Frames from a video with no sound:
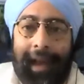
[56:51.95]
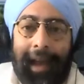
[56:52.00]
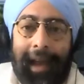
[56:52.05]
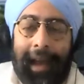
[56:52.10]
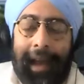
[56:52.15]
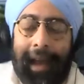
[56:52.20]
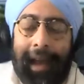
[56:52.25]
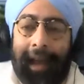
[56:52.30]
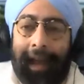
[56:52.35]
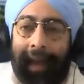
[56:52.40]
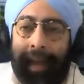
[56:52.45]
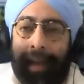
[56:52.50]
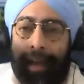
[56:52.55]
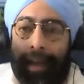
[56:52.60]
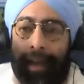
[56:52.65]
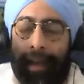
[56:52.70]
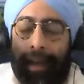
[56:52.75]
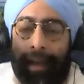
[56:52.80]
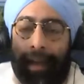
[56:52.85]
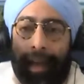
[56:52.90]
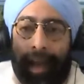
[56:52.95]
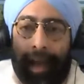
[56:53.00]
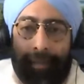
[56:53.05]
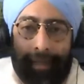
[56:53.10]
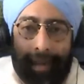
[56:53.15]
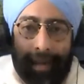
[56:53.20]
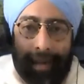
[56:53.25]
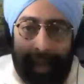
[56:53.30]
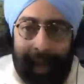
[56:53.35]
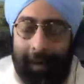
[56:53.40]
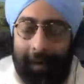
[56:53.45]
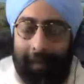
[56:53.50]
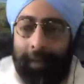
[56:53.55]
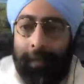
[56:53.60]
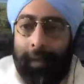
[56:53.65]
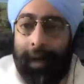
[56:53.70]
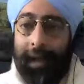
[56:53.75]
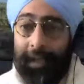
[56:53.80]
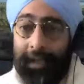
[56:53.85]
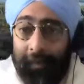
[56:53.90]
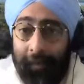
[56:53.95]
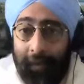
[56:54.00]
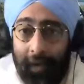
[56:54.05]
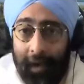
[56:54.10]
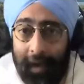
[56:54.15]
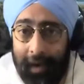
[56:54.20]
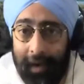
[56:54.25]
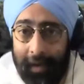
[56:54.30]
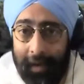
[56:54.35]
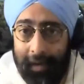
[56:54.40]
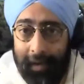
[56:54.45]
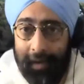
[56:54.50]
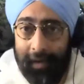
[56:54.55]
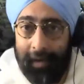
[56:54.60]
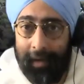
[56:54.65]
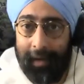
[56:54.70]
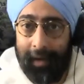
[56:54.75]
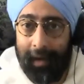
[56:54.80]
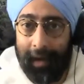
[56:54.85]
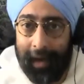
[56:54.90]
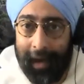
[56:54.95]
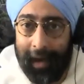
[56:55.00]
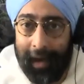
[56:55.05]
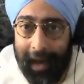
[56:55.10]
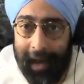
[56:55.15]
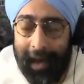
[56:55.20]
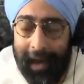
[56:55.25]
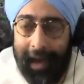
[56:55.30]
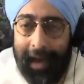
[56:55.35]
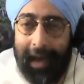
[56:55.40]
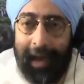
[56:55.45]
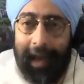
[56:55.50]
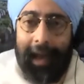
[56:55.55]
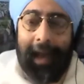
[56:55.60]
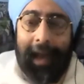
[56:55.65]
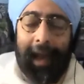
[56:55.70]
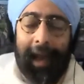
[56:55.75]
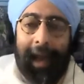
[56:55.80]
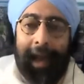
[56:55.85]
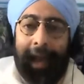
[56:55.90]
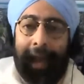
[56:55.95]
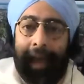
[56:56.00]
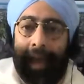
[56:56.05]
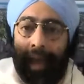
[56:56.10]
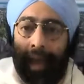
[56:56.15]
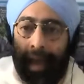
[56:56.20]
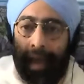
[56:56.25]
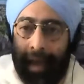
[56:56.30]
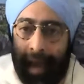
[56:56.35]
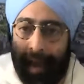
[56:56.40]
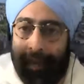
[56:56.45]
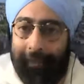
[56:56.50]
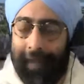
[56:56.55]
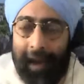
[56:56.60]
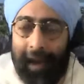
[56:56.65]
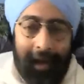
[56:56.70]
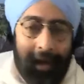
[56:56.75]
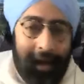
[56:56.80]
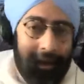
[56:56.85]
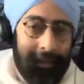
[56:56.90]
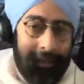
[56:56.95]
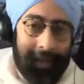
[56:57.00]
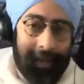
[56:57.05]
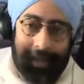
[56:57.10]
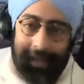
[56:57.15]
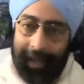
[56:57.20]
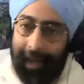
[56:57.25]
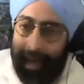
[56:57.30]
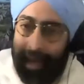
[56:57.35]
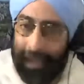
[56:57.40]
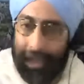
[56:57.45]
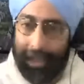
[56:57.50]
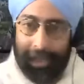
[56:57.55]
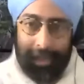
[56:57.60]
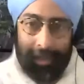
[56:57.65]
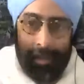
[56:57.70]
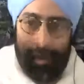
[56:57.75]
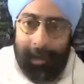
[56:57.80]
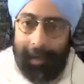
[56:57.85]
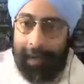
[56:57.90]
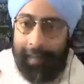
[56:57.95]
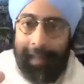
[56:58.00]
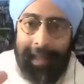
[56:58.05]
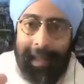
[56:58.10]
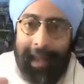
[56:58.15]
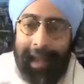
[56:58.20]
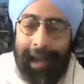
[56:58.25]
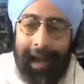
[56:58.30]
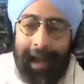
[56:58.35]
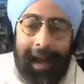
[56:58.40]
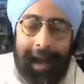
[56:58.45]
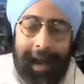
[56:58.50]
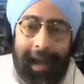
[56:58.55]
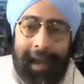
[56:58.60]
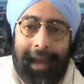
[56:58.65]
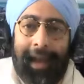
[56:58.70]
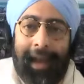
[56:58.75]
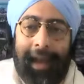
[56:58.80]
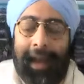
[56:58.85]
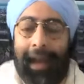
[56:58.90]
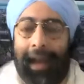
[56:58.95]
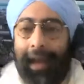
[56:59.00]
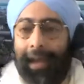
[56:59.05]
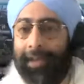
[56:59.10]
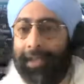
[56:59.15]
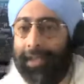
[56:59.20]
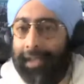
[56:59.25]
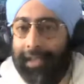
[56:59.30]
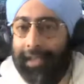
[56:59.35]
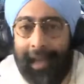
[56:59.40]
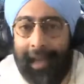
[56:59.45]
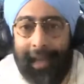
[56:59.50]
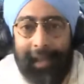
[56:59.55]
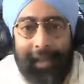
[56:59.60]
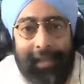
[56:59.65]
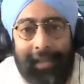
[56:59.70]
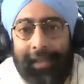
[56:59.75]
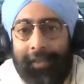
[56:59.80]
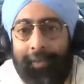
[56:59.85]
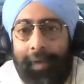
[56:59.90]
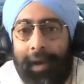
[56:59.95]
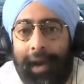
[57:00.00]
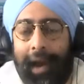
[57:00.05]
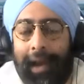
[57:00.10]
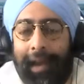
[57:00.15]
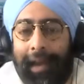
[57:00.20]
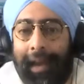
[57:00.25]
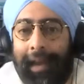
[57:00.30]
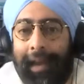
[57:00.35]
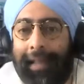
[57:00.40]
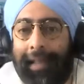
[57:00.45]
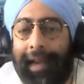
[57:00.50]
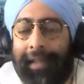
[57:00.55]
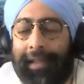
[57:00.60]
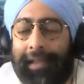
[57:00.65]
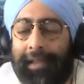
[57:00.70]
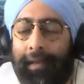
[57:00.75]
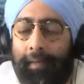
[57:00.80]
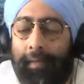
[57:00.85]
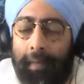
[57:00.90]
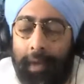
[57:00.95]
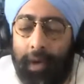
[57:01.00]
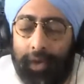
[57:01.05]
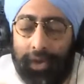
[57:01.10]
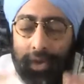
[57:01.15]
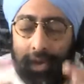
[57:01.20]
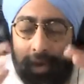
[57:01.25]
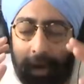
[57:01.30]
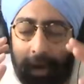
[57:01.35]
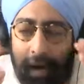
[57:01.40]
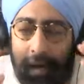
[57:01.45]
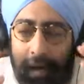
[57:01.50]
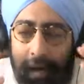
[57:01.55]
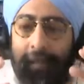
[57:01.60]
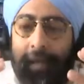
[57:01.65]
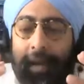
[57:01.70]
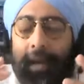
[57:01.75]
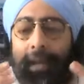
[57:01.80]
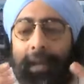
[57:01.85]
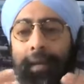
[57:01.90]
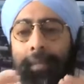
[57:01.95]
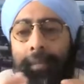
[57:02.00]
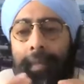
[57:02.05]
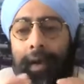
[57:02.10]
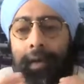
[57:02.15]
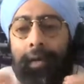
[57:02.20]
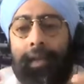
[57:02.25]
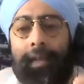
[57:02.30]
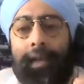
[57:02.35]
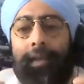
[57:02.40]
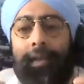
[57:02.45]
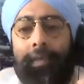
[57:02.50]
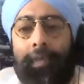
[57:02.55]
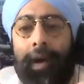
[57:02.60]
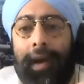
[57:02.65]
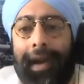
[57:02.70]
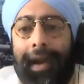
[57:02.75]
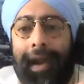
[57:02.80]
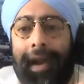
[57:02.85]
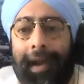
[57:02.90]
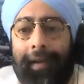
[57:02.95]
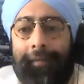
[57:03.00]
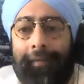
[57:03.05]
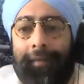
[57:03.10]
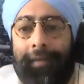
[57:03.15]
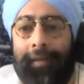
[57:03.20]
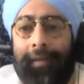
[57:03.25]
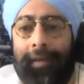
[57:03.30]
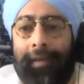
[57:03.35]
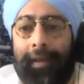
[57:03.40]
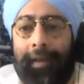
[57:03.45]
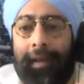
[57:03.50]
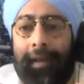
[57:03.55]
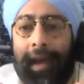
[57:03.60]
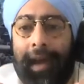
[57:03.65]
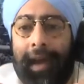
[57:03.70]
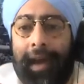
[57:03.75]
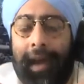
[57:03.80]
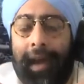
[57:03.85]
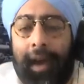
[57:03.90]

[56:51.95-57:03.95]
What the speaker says: And you have to tell them what it's for, okay? And have that confidence. You got to just look them in the eye and just say, this is what I need. And that's the most confident component that you want to have, okay?